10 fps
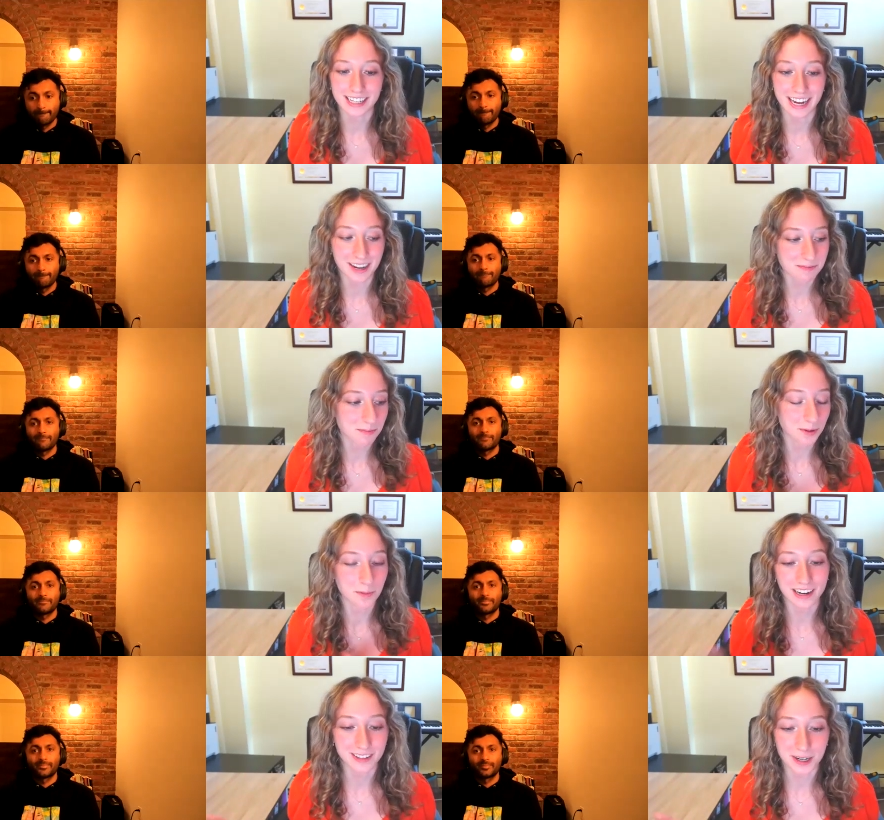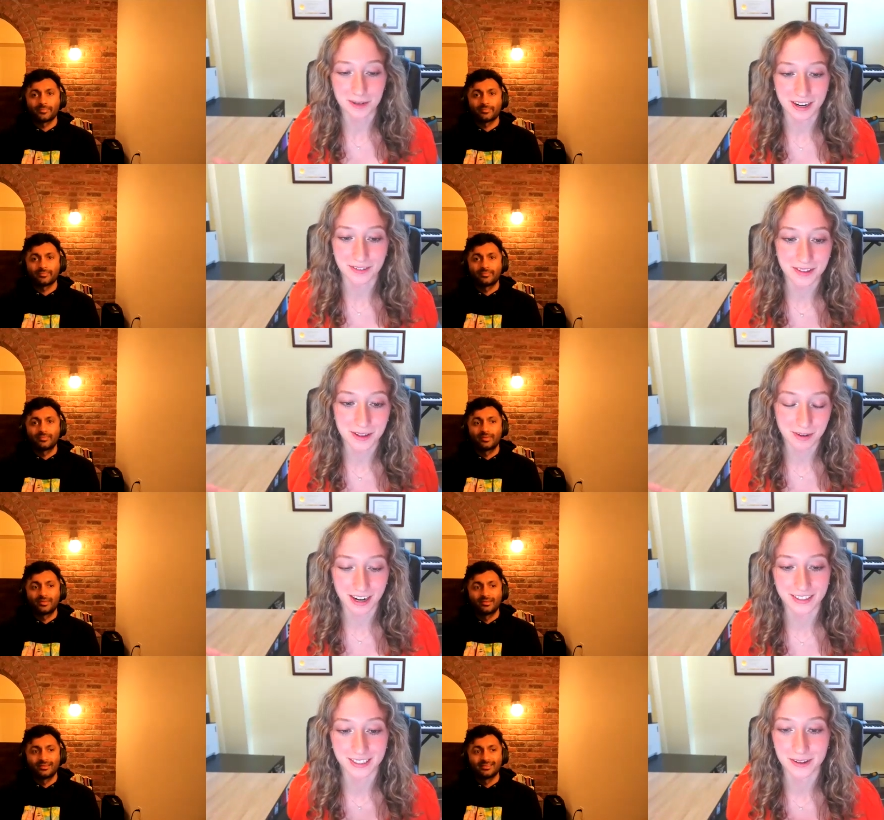Speaker 1: Like I would want to talk about everything, but
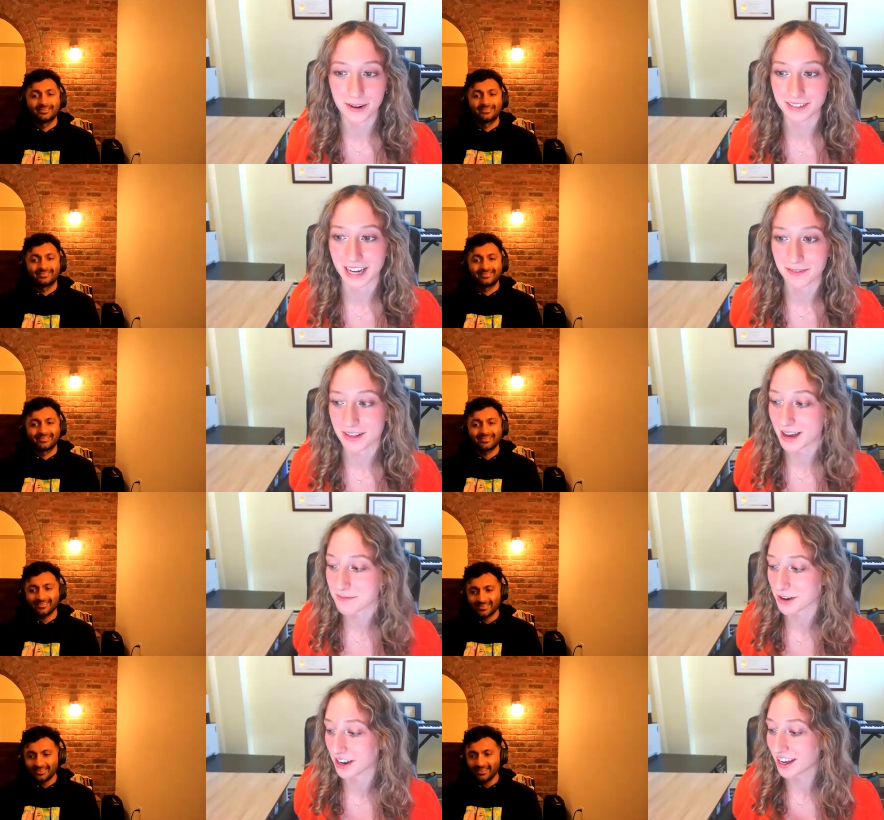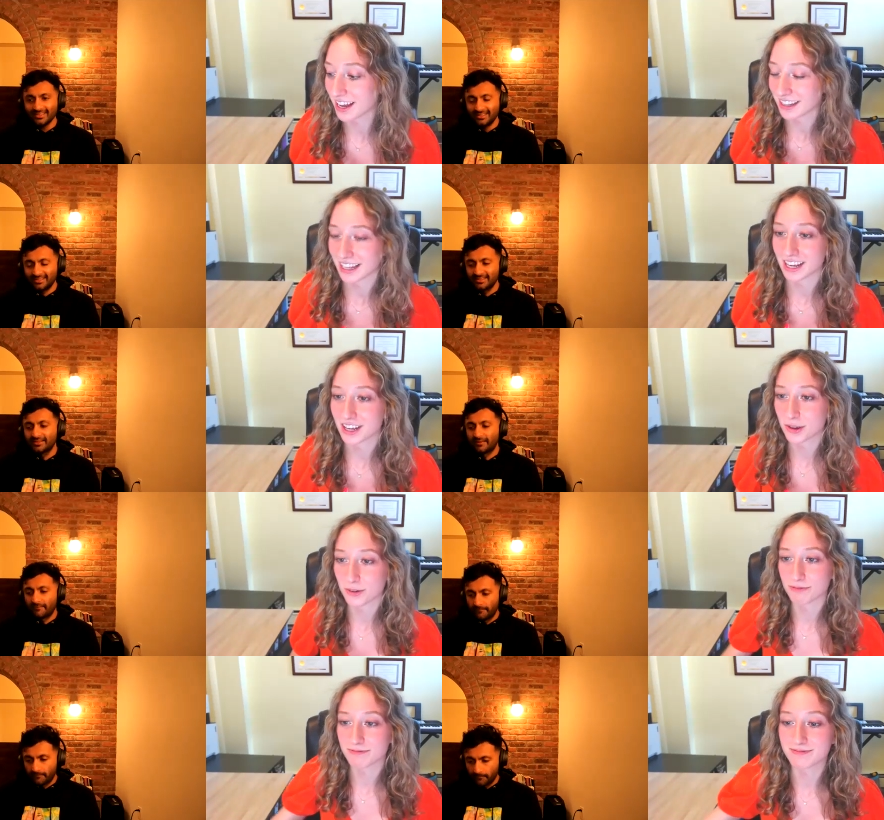obviously we don't have time for that. But like
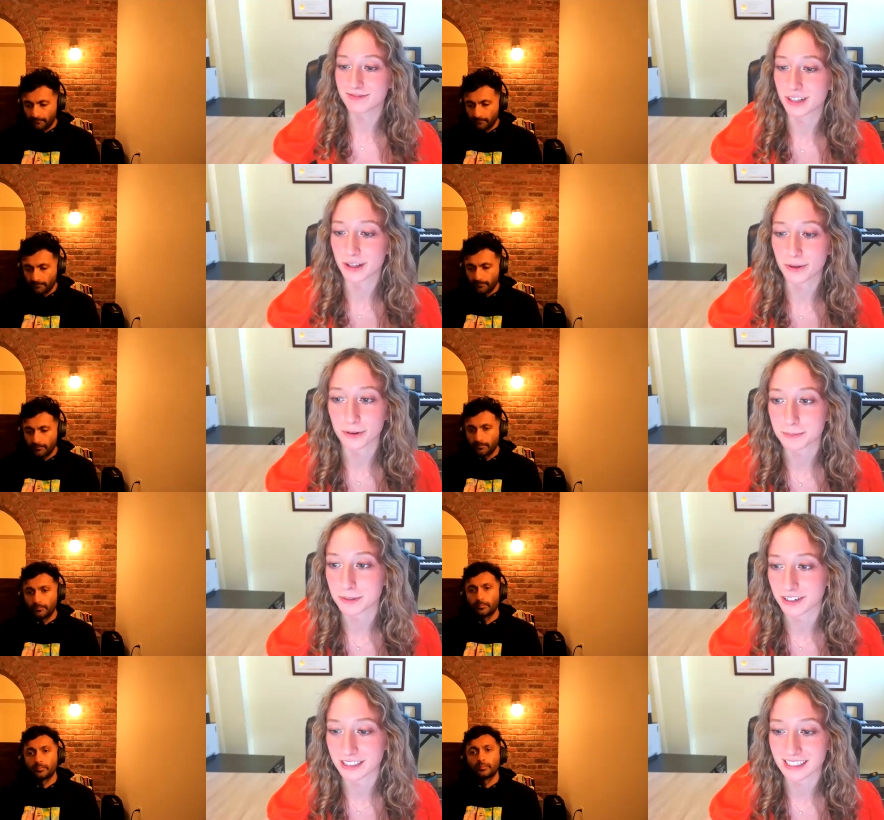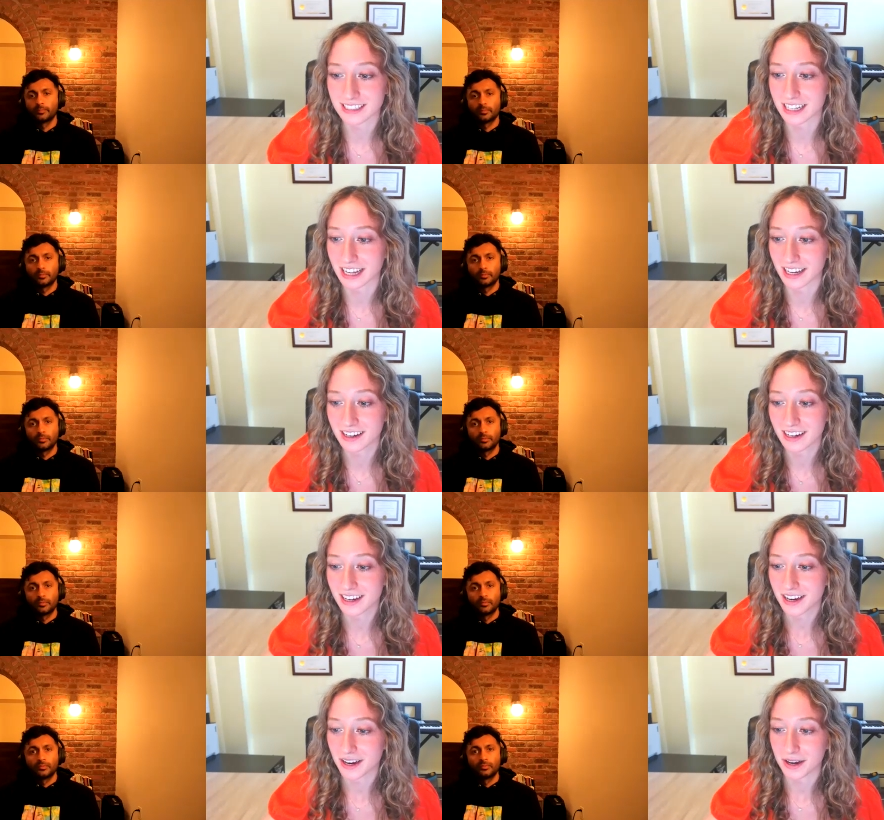you've really cool experiences, like
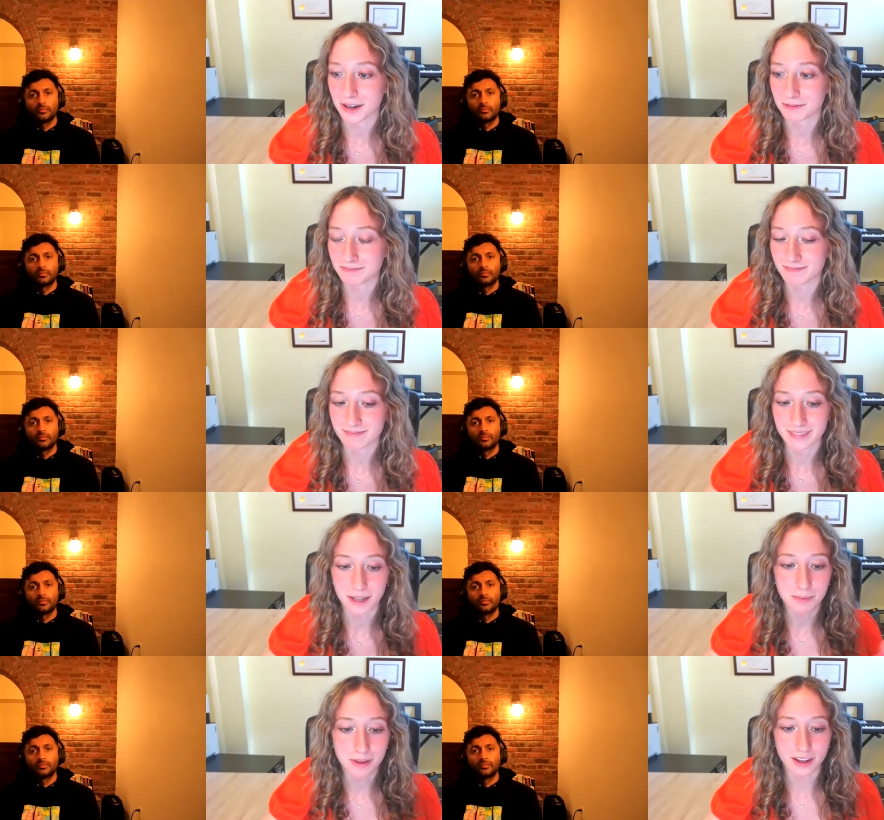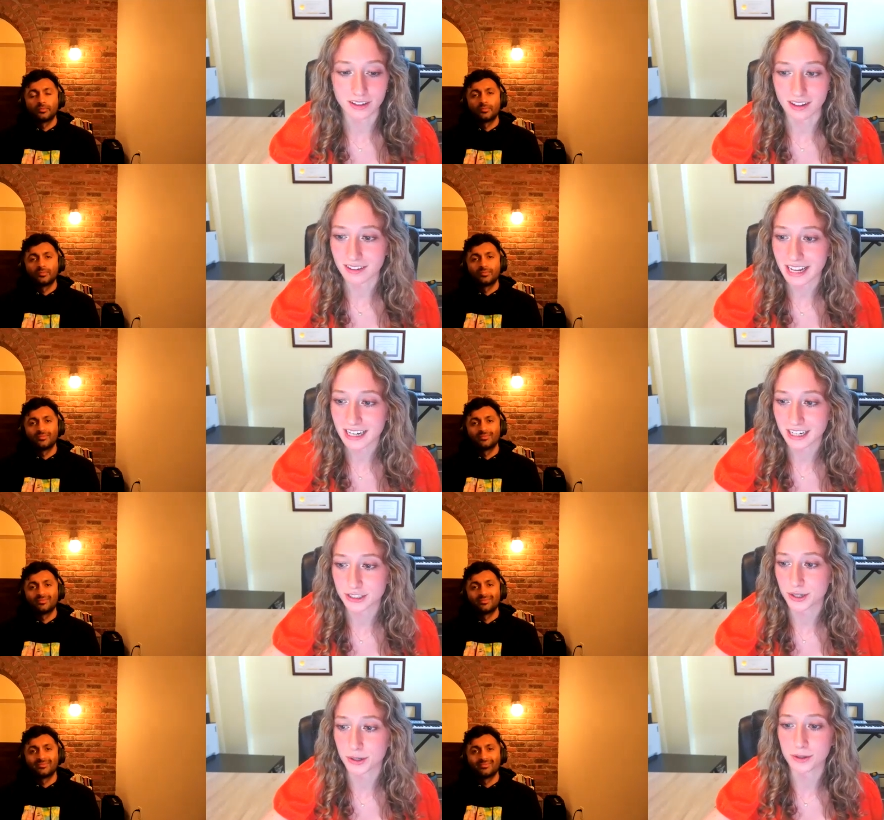um, like being on the late night
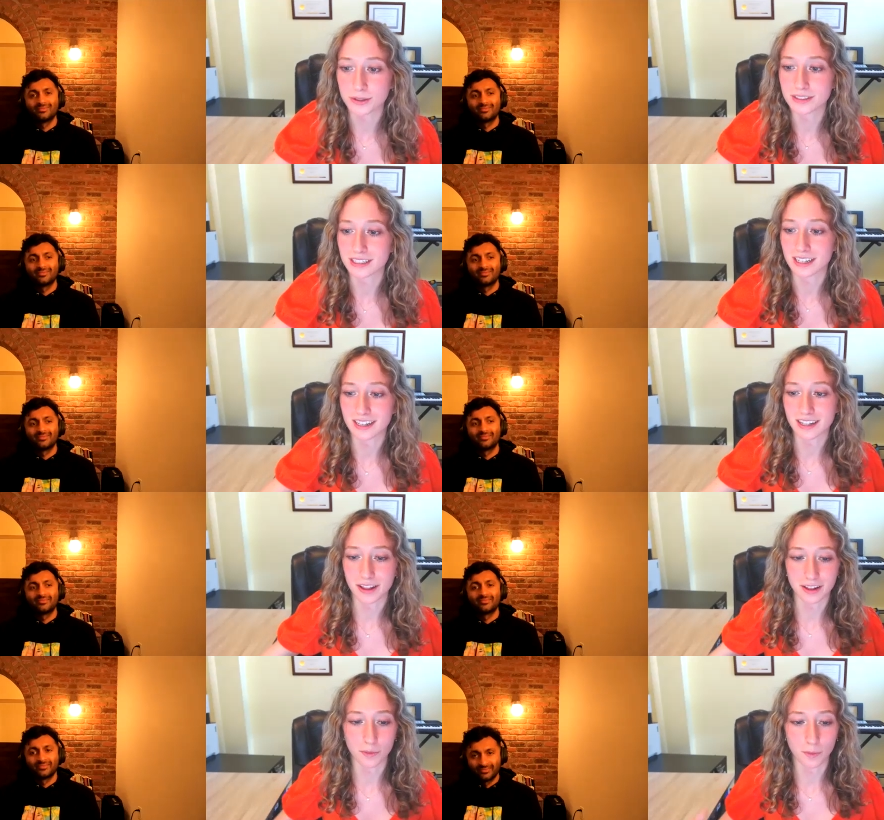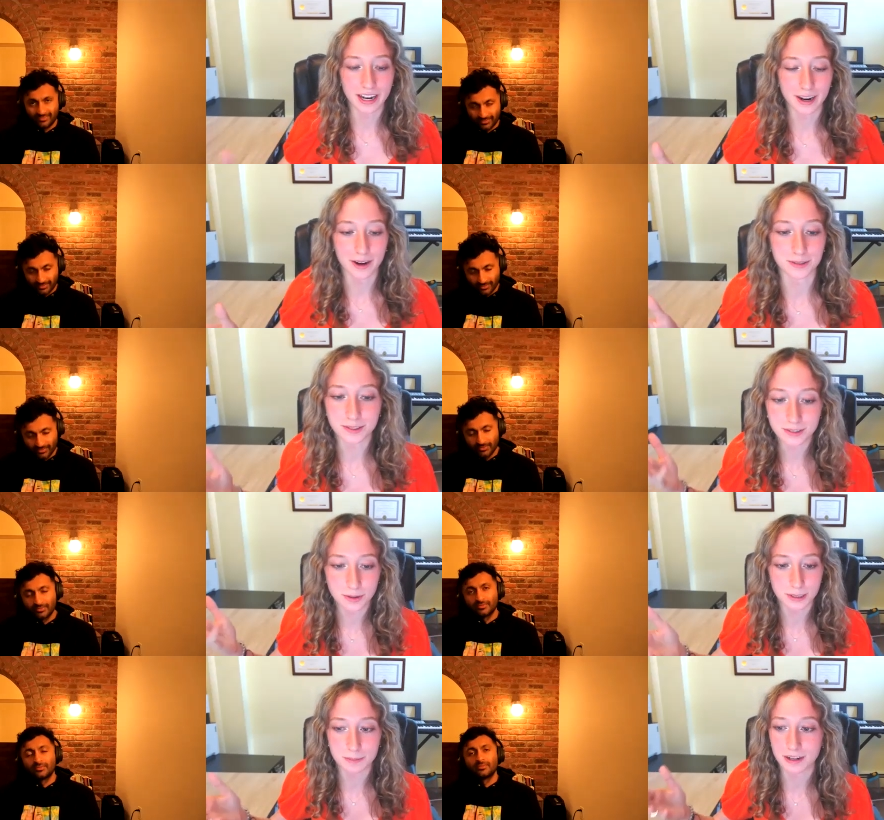shows and like the White House
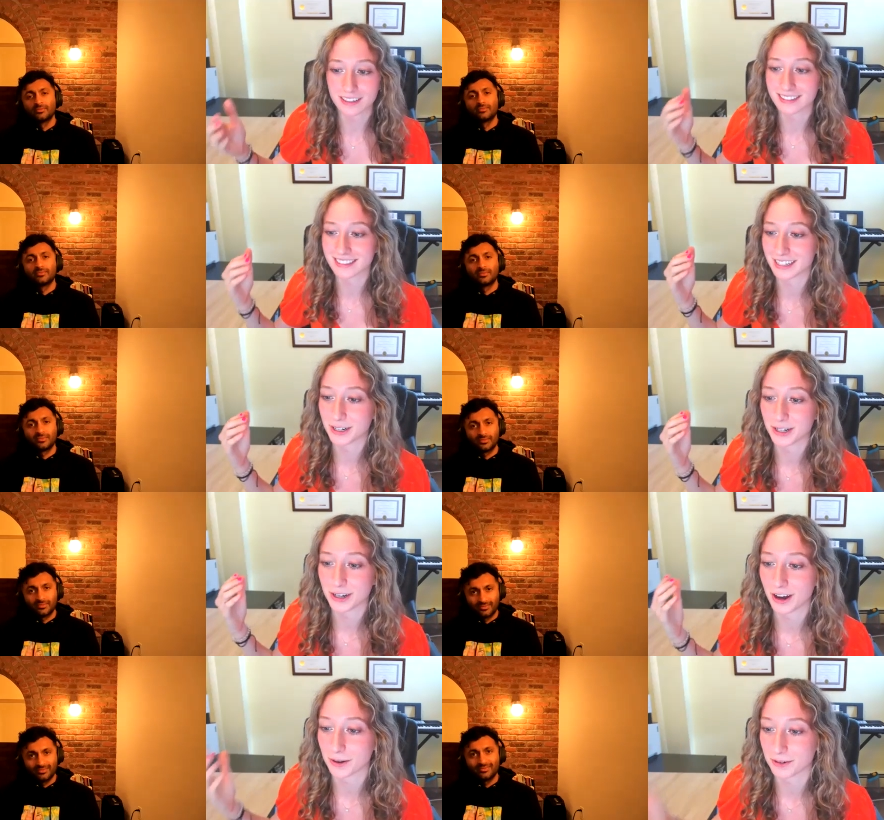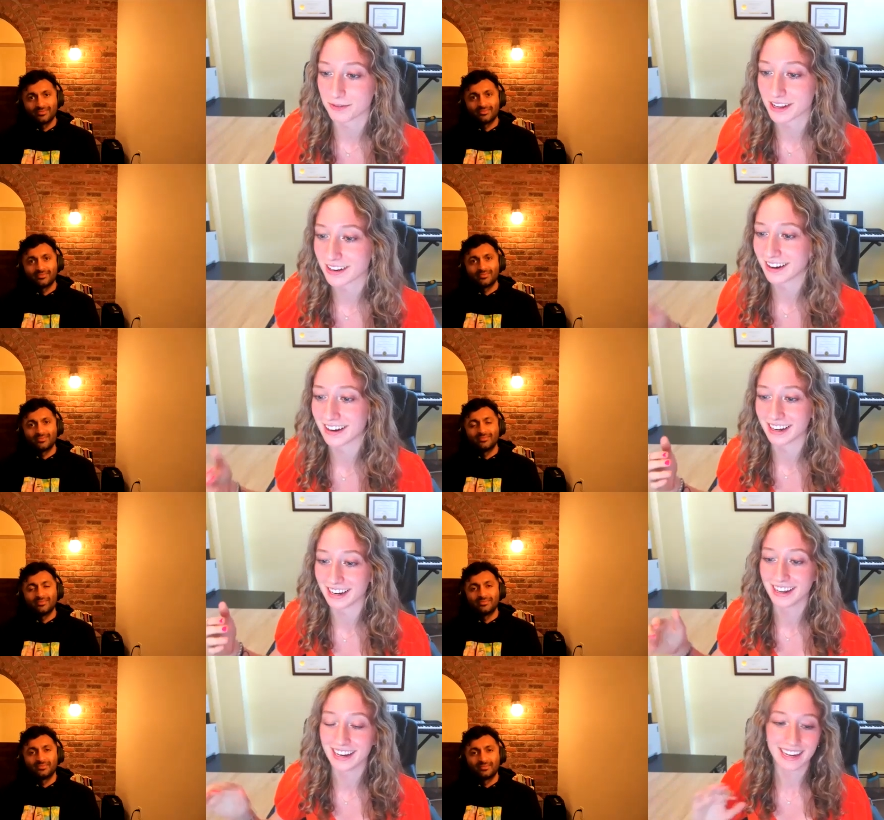Correspondents' Dinner and Awkwafina, mm-hmm. and